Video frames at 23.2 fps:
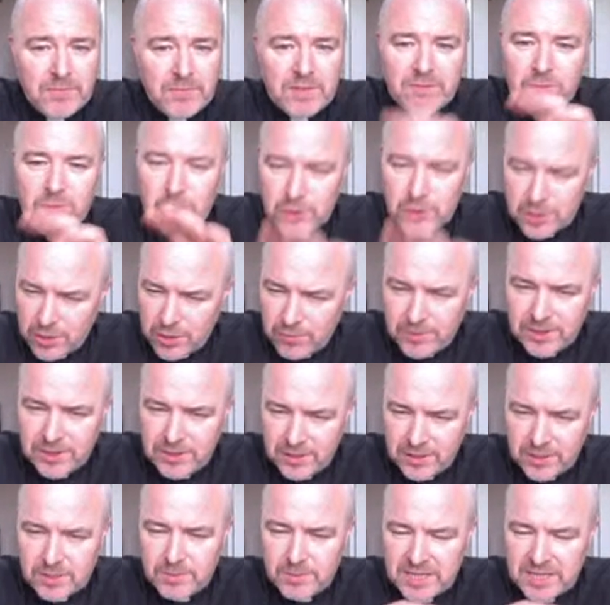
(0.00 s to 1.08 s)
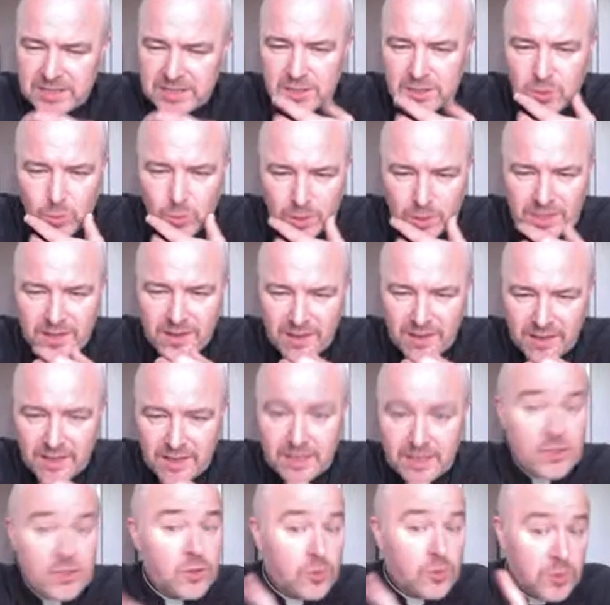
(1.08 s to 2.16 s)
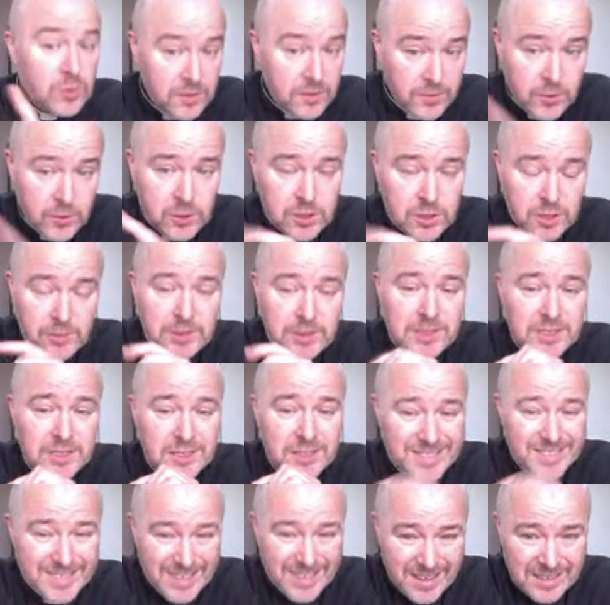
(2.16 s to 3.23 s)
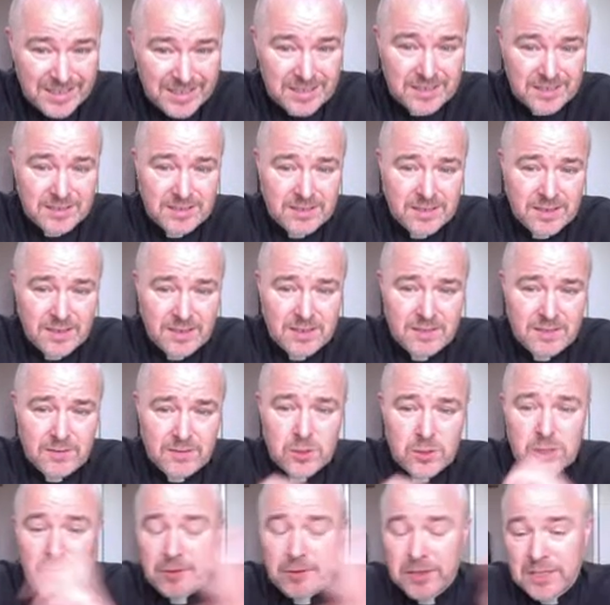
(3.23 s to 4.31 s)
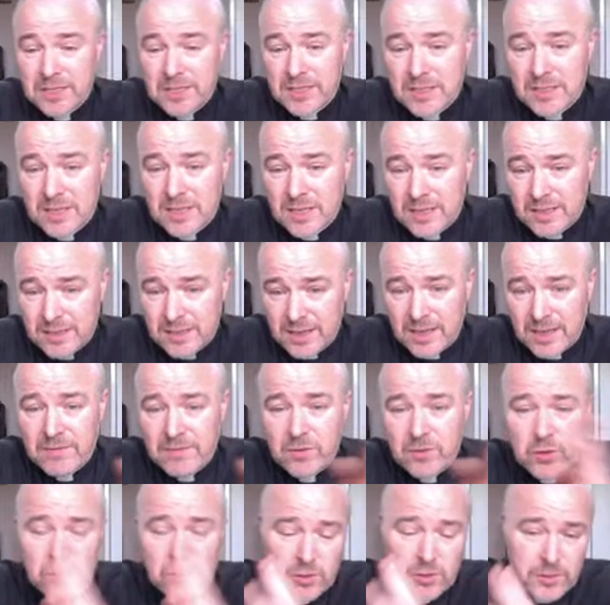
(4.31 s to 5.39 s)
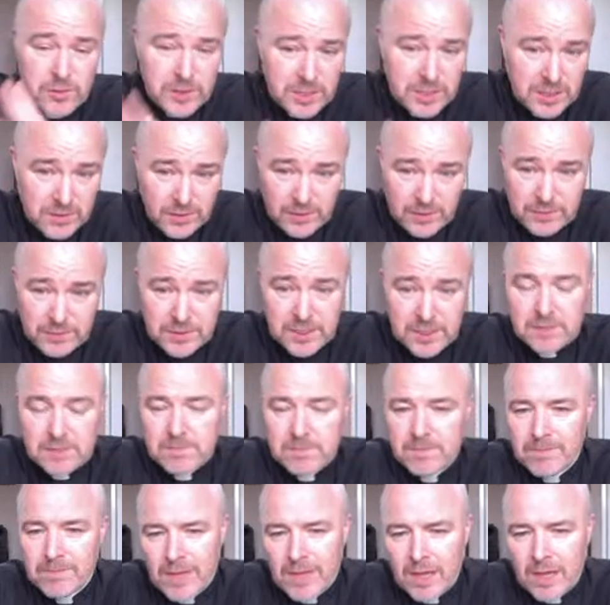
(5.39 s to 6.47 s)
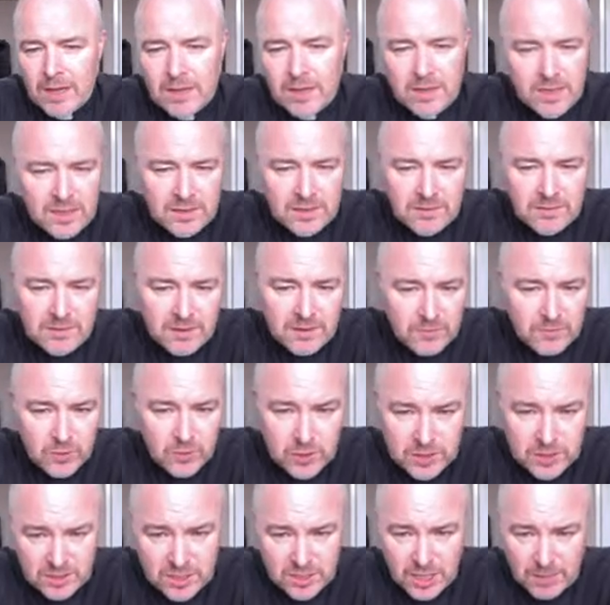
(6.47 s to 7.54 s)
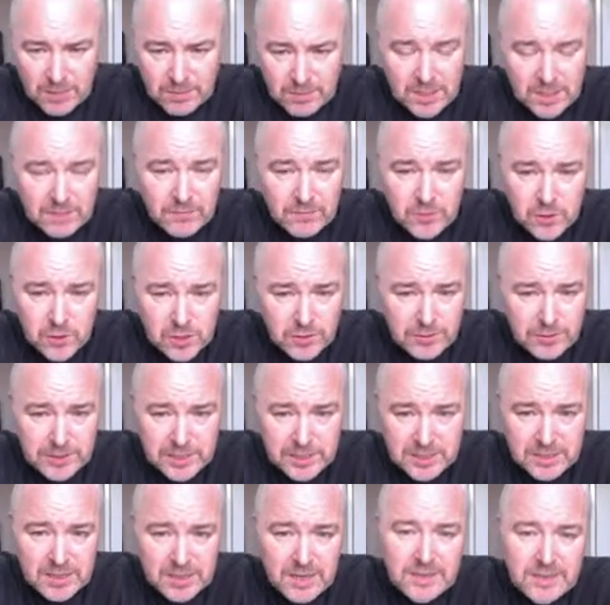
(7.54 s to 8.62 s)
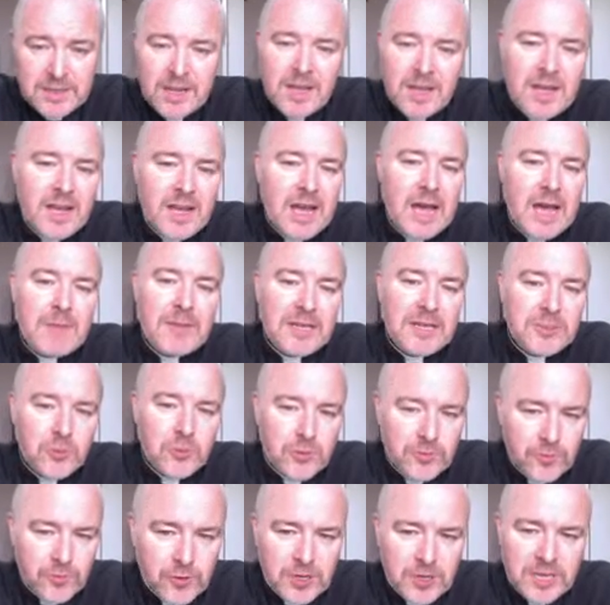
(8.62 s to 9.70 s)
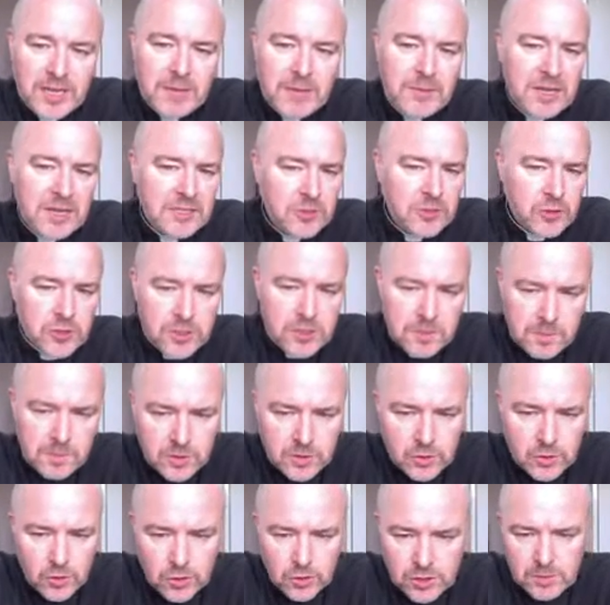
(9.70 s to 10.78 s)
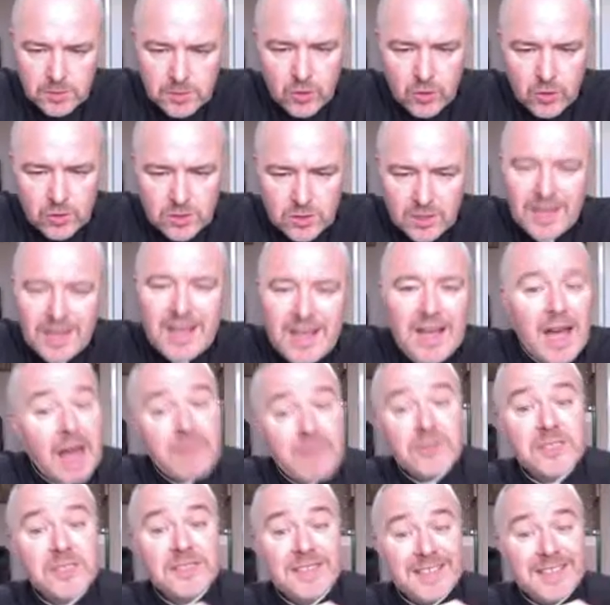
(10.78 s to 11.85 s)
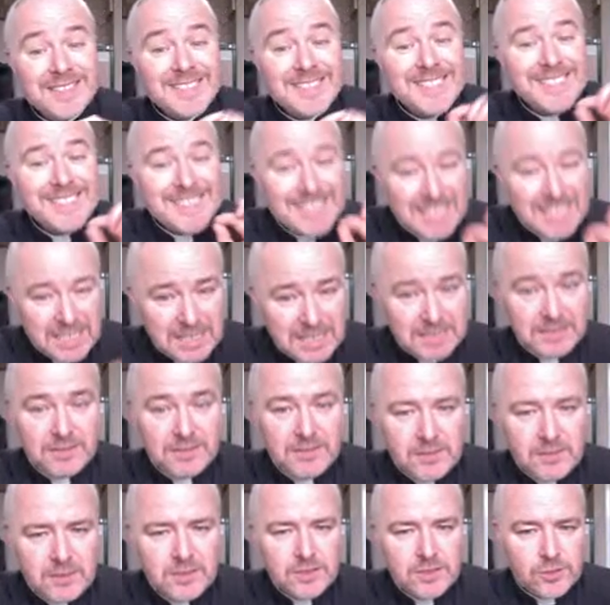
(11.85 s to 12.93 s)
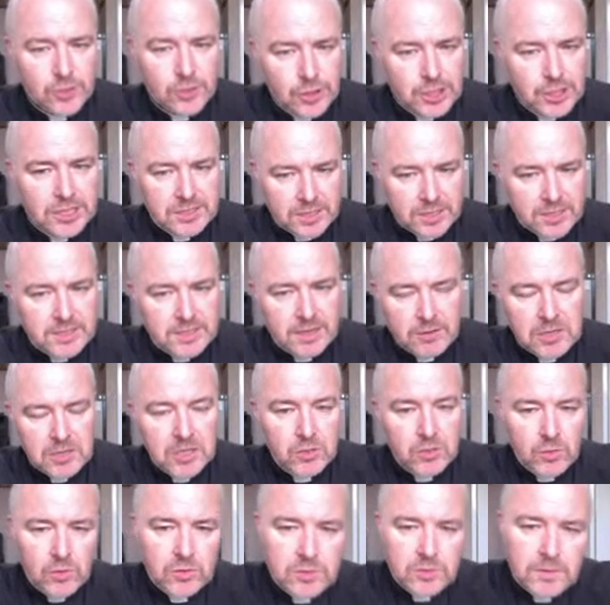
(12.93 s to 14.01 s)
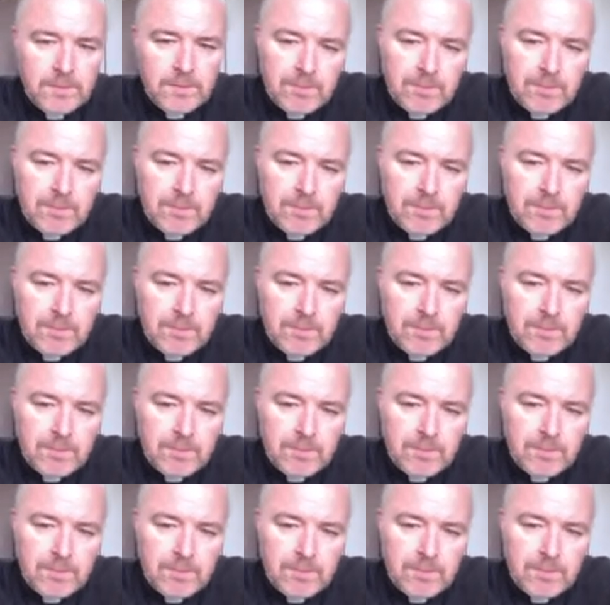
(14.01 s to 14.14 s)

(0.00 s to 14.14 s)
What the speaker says: 1 Corinthians makes it quite clear. So does 1 Corinthians 9. 1 Corinthians 9, 1 Corinthians 15. In 1 Corinthians 9, am I not free? Am I not an apostle? Haven't I seen Jesus our Lord?